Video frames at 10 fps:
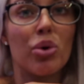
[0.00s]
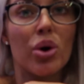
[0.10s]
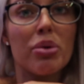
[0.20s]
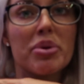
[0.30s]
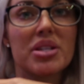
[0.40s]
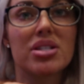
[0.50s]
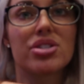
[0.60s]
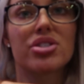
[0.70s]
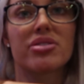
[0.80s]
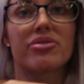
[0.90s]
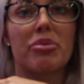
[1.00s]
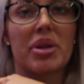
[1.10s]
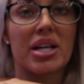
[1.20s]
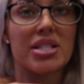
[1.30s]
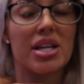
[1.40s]
more, but this is just from
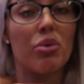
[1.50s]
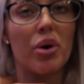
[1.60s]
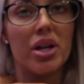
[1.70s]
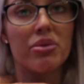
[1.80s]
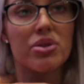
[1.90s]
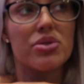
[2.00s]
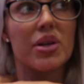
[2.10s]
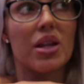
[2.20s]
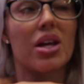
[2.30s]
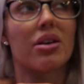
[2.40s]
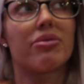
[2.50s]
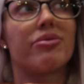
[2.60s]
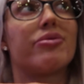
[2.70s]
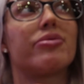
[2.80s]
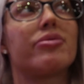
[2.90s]
like day one. We're doing like
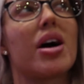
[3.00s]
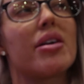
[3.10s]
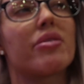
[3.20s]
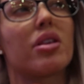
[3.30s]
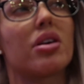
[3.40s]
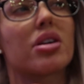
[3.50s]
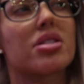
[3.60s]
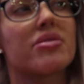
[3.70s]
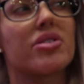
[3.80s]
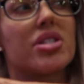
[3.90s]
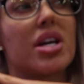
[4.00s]
5 looks for